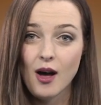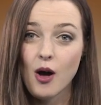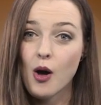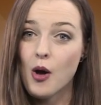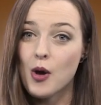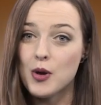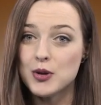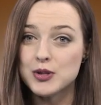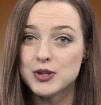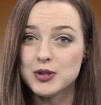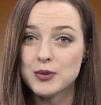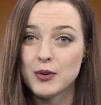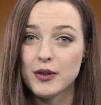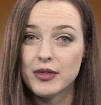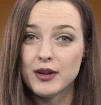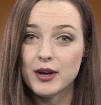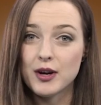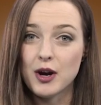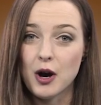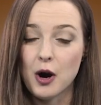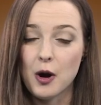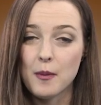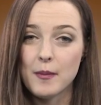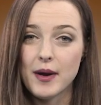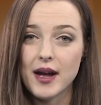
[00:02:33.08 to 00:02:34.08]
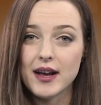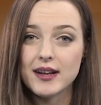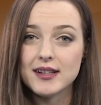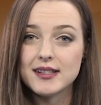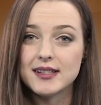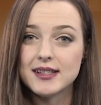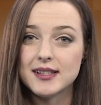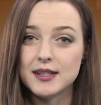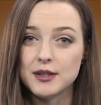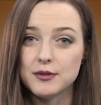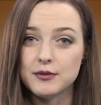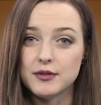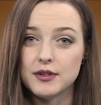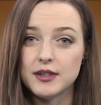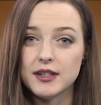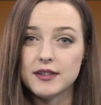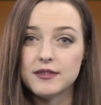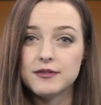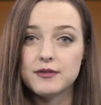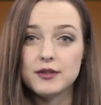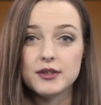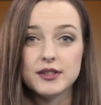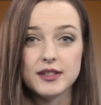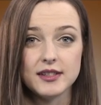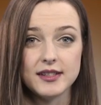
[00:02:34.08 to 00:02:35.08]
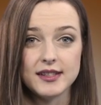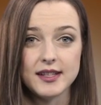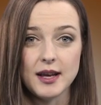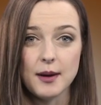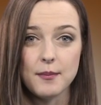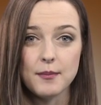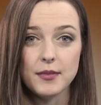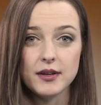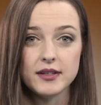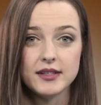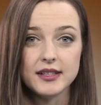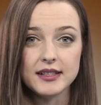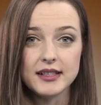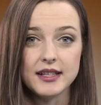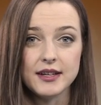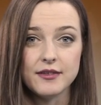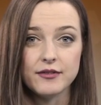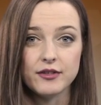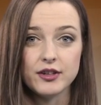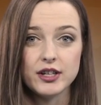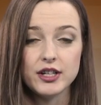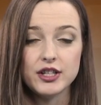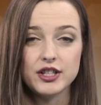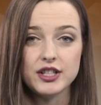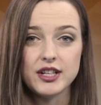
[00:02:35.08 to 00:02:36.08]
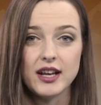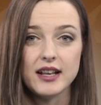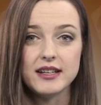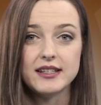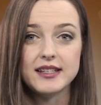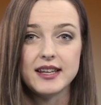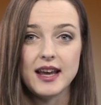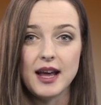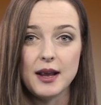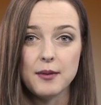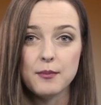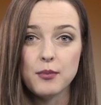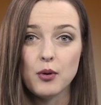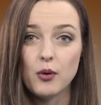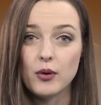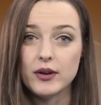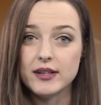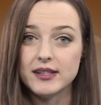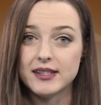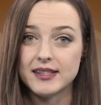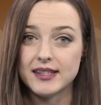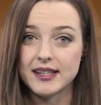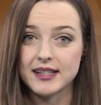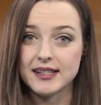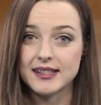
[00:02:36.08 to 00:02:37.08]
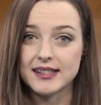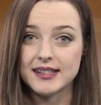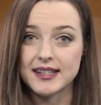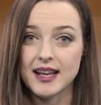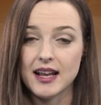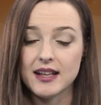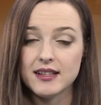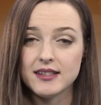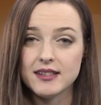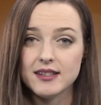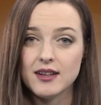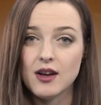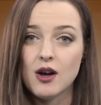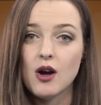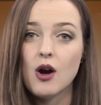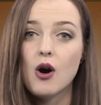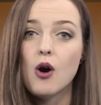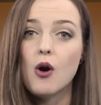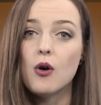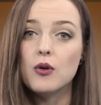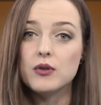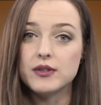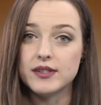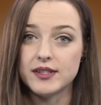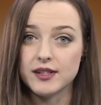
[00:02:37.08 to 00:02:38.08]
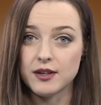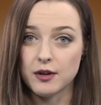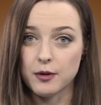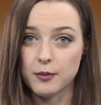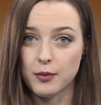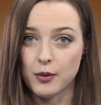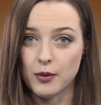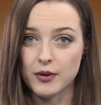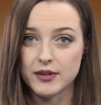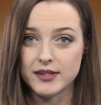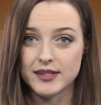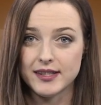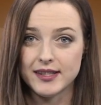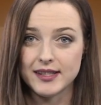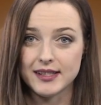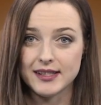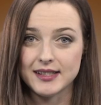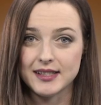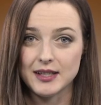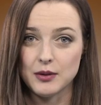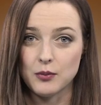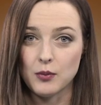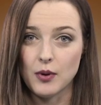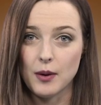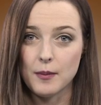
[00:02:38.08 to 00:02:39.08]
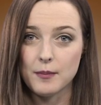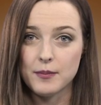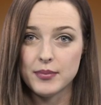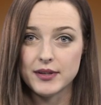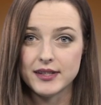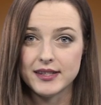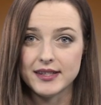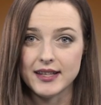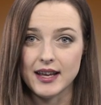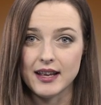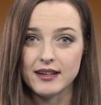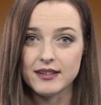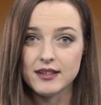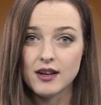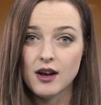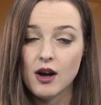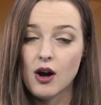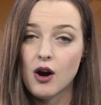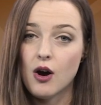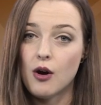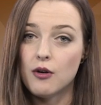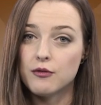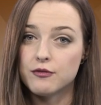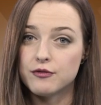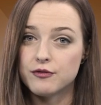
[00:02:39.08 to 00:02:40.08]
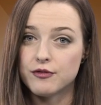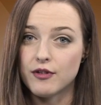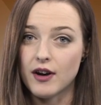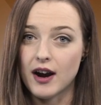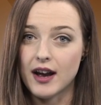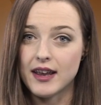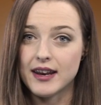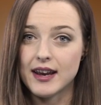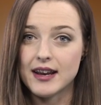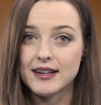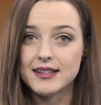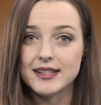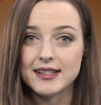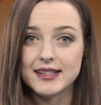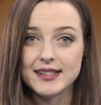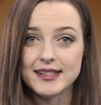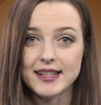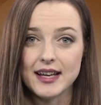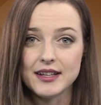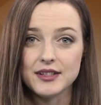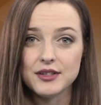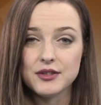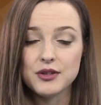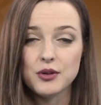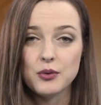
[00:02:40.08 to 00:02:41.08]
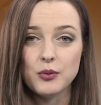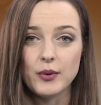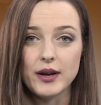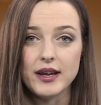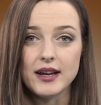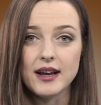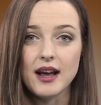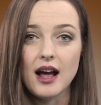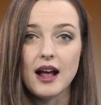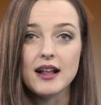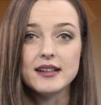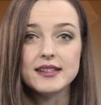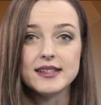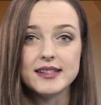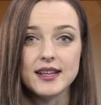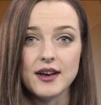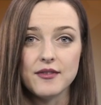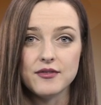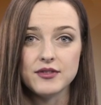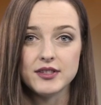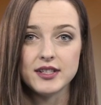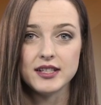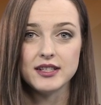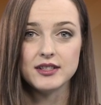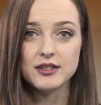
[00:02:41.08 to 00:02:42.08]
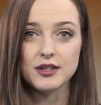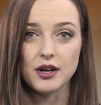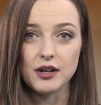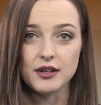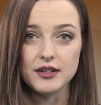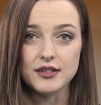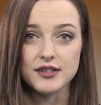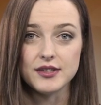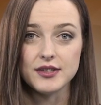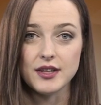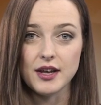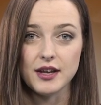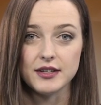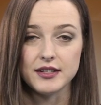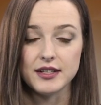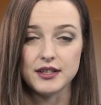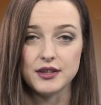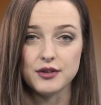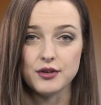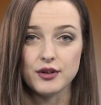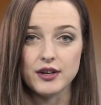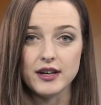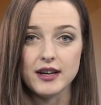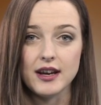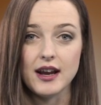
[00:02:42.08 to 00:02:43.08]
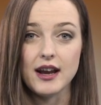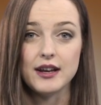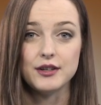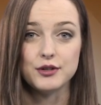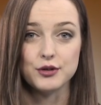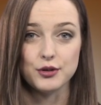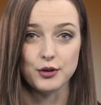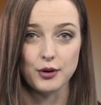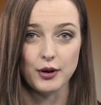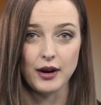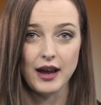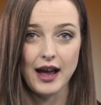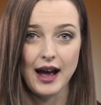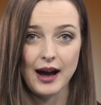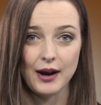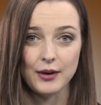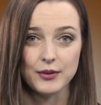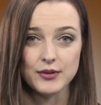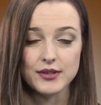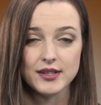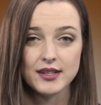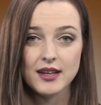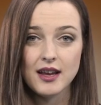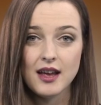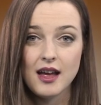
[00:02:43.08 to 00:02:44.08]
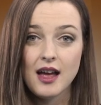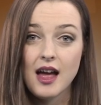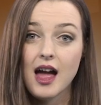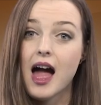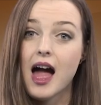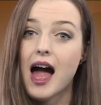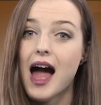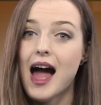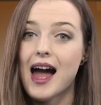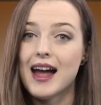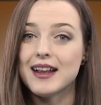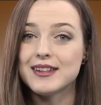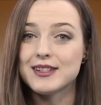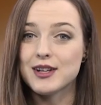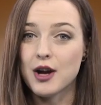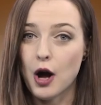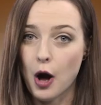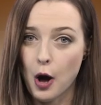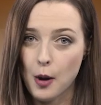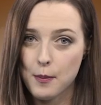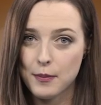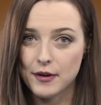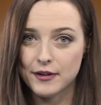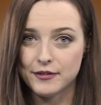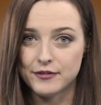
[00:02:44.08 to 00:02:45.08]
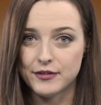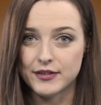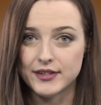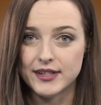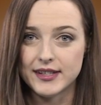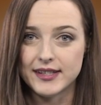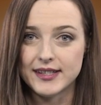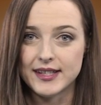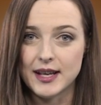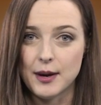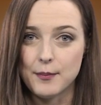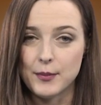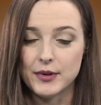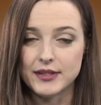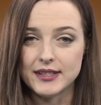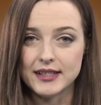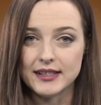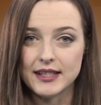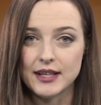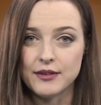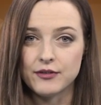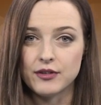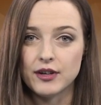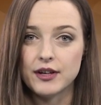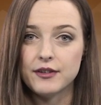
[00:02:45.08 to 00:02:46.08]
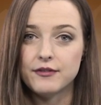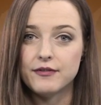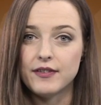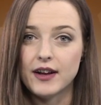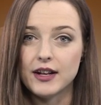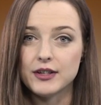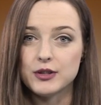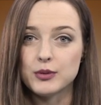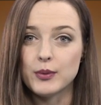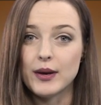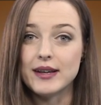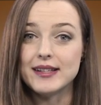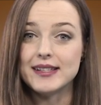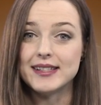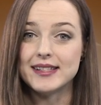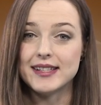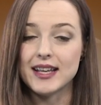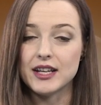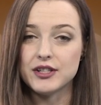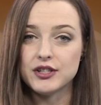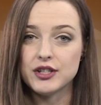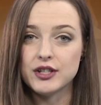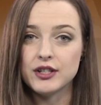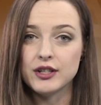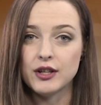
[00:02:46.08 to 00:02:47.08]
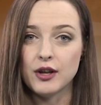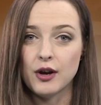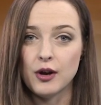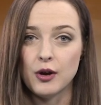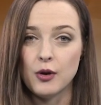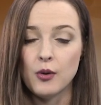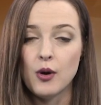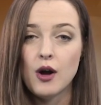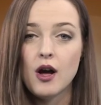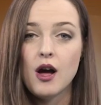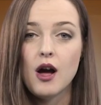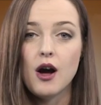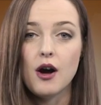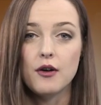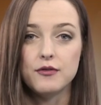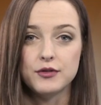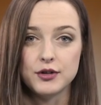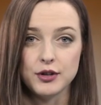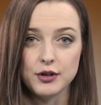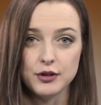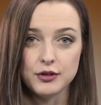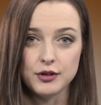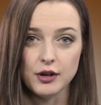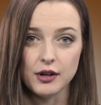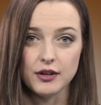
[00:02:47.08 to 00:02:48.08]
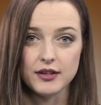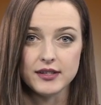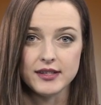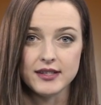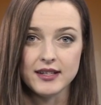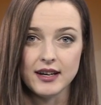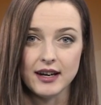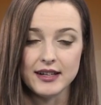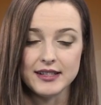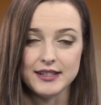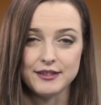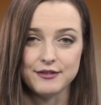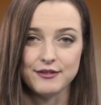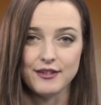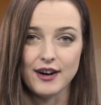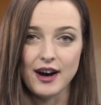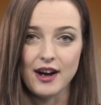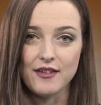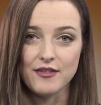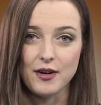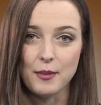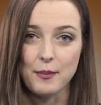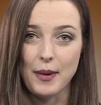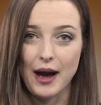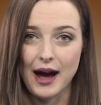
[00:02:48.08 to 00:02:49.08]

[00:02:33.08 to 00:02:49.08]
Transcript: Also on the COMEX, silver for December delivery shed 10.6 cents or 0.61% on Friday to settle the week at $17.33 a troy ounce. And copper for December delivery fell to a session low of $2.95 a